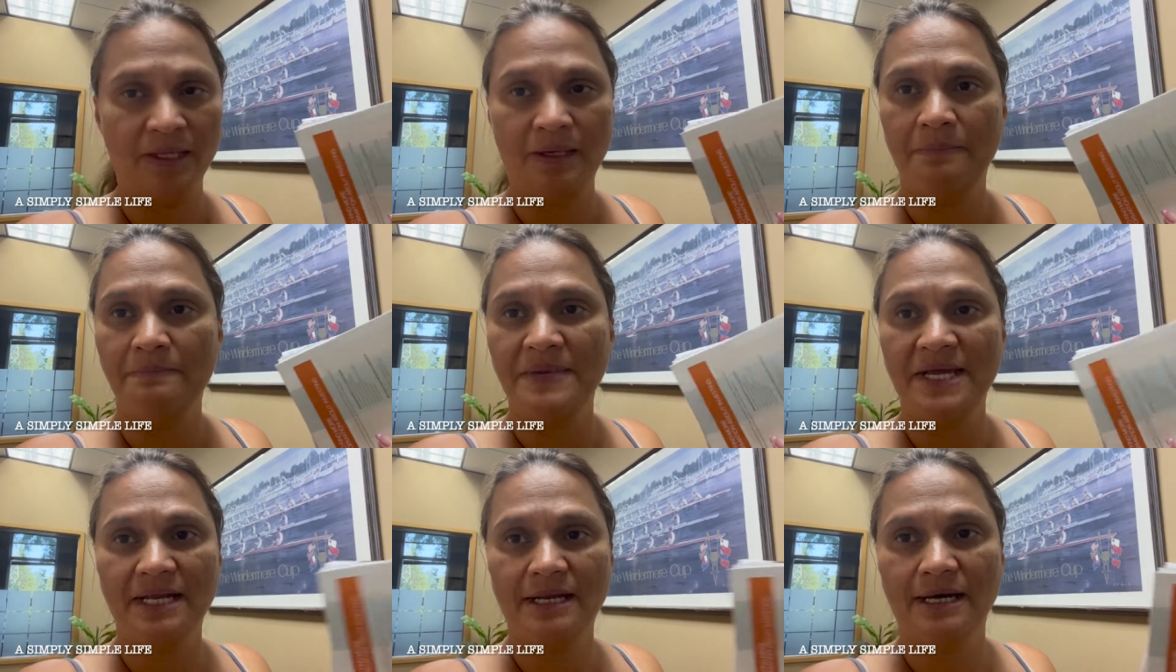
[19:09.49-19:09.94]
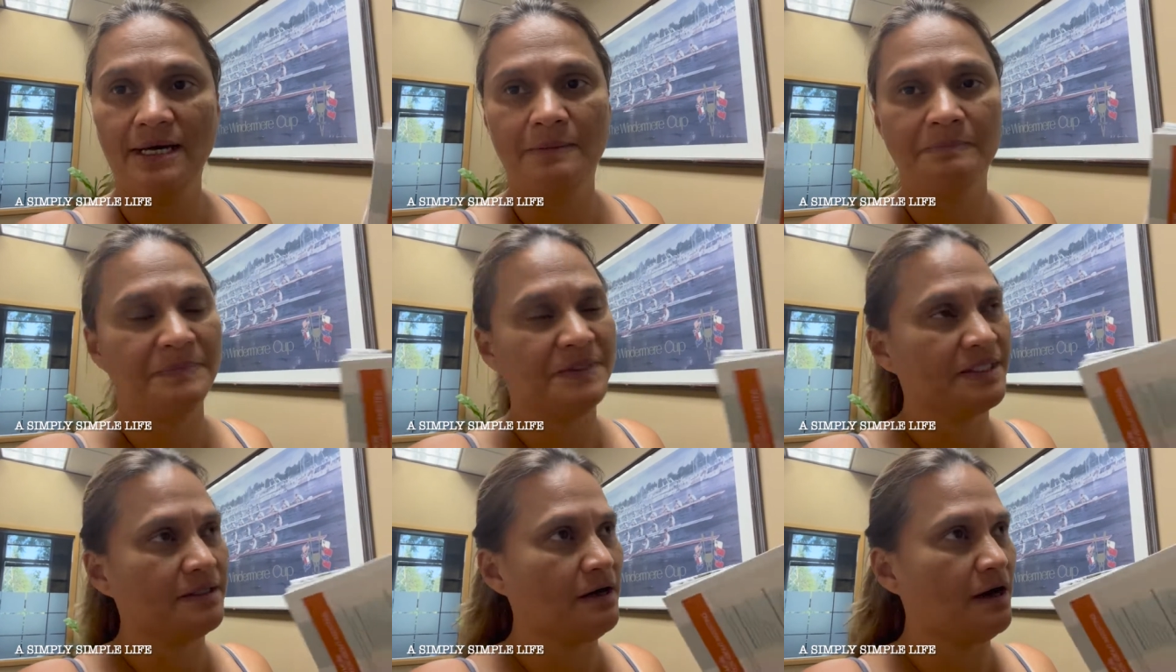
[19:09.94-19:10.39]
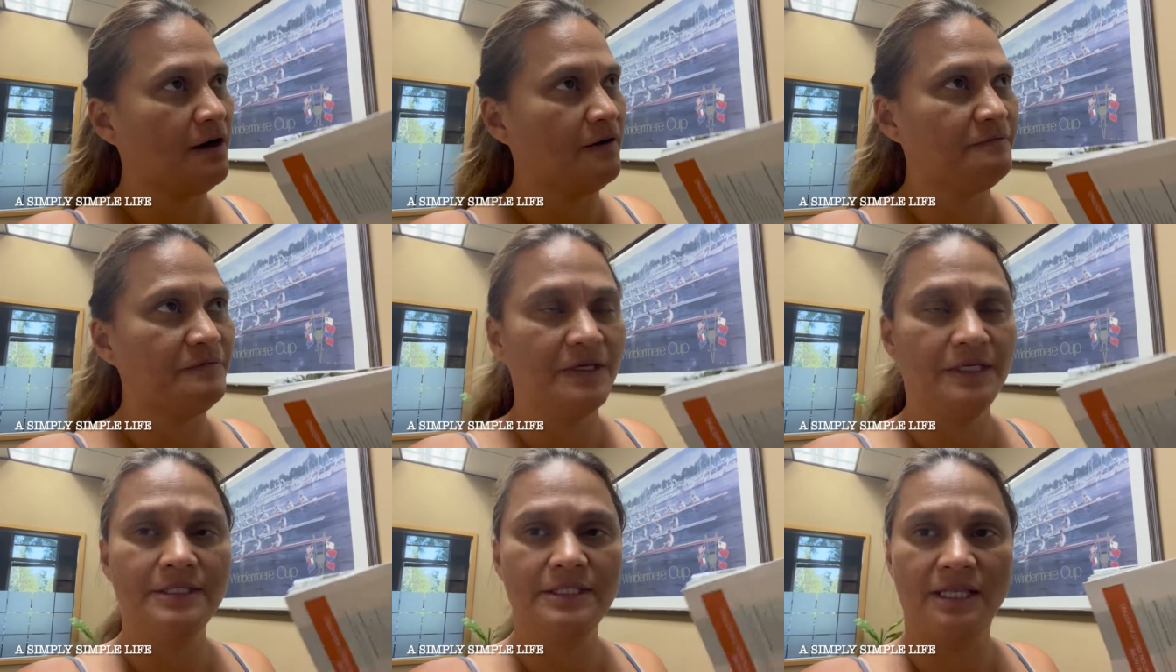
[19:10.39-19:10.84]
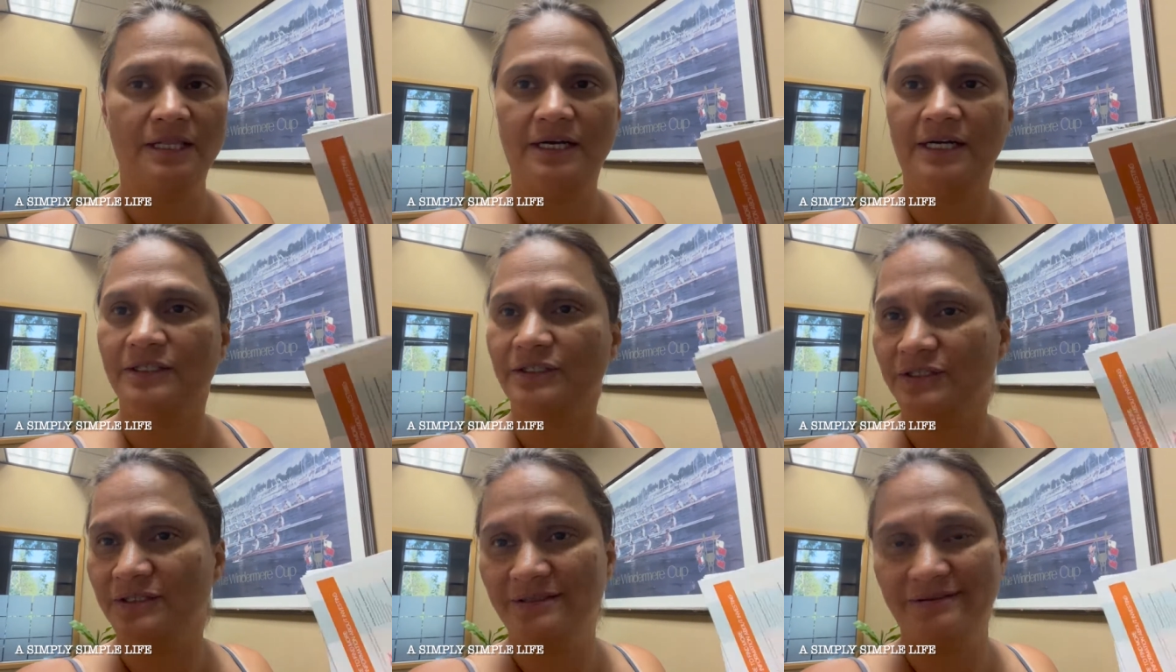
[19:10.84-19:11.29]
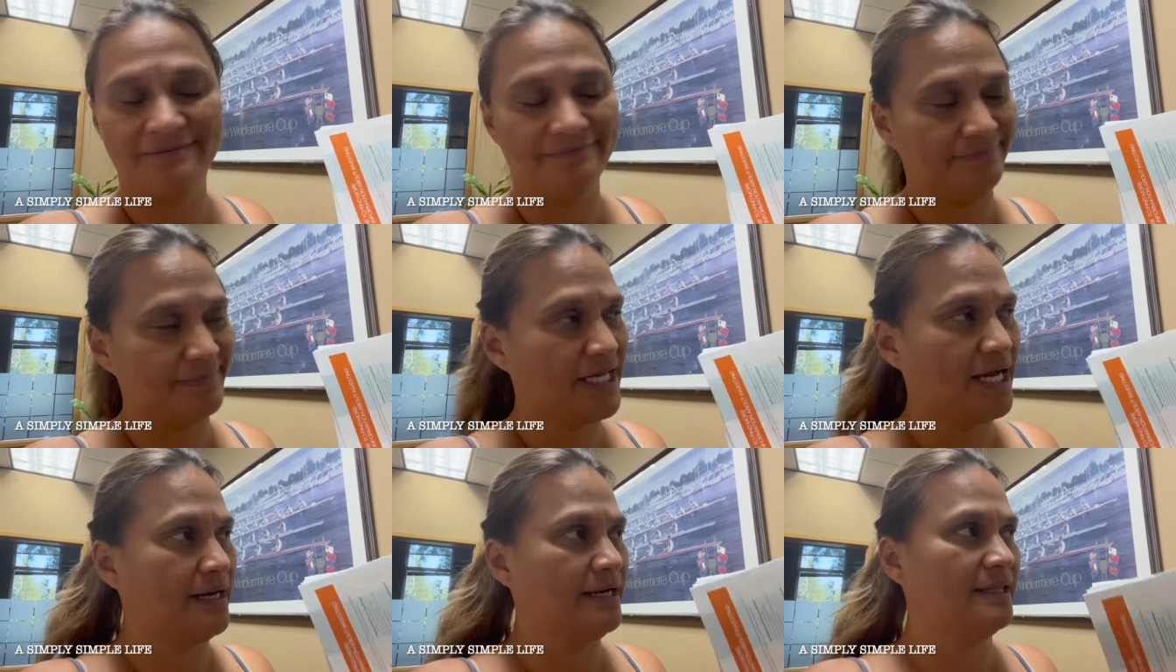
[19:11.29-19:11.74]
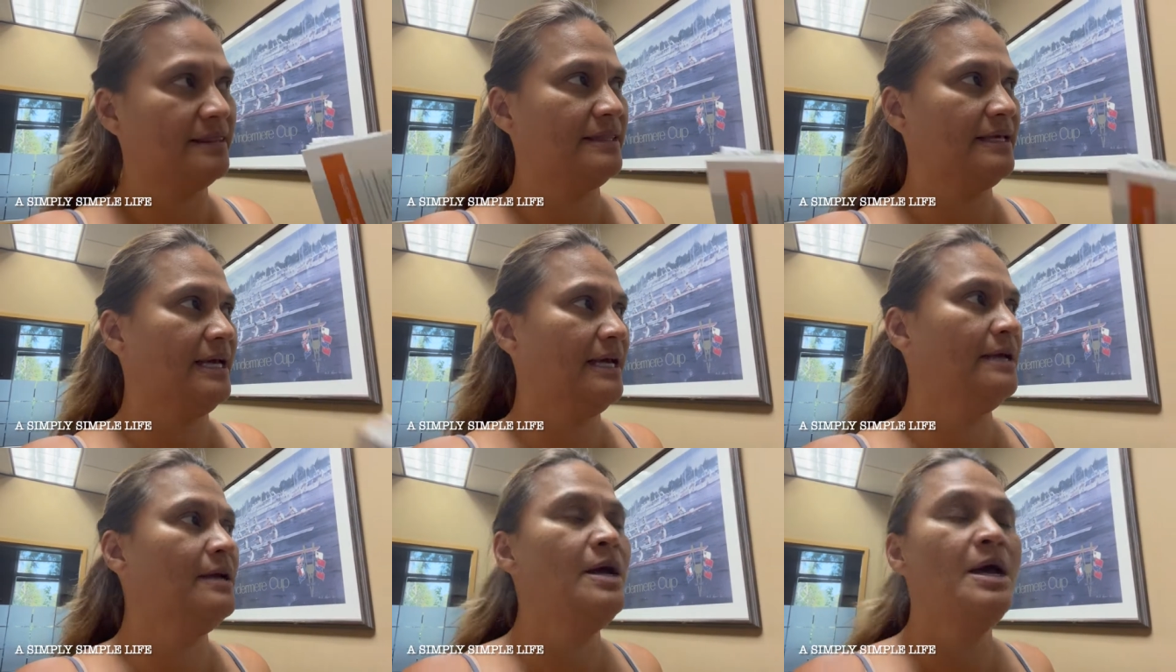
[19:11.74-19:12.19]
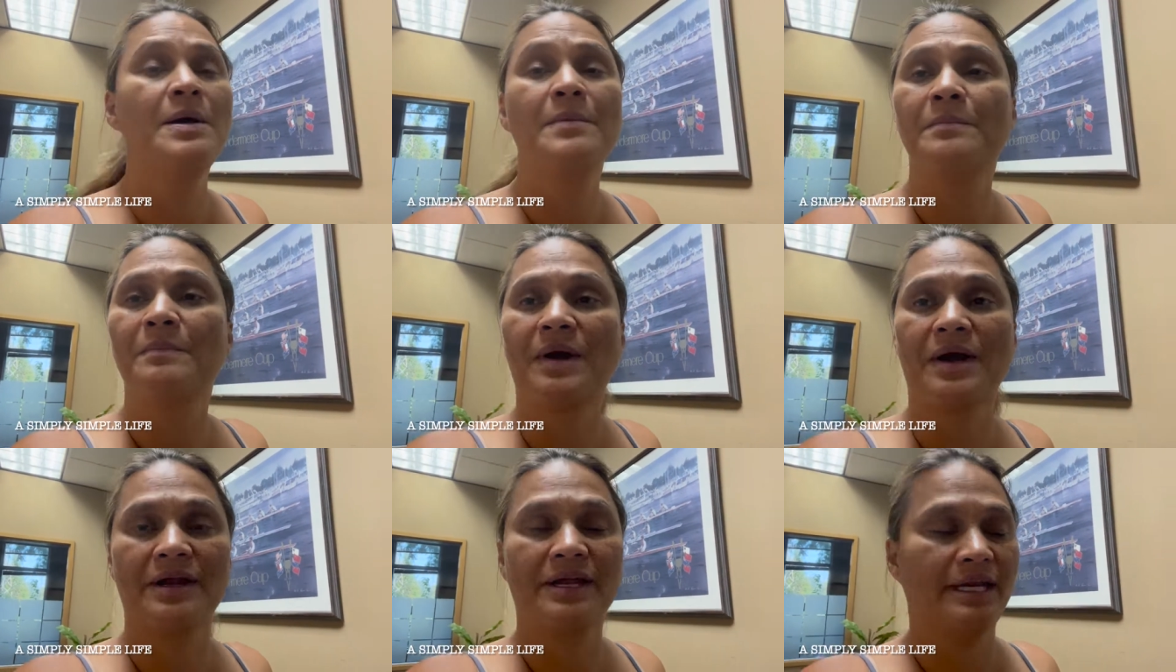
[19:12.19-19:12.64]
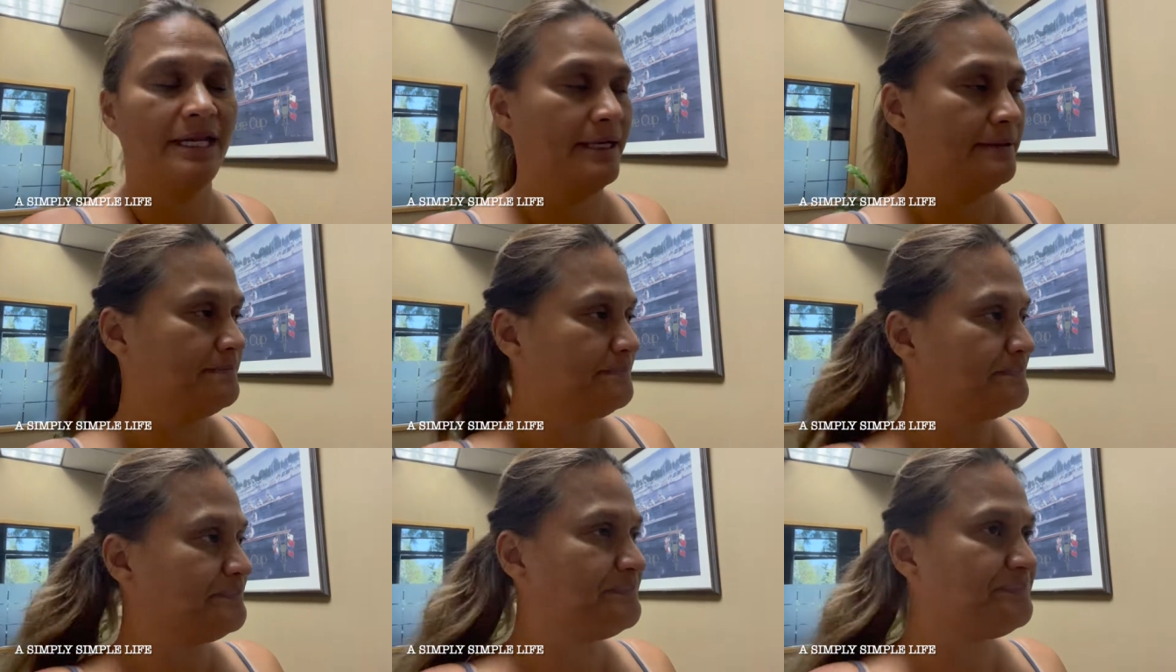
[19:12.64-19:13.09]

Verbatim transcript: meetups, coffees, lunch kind of thing, marketing.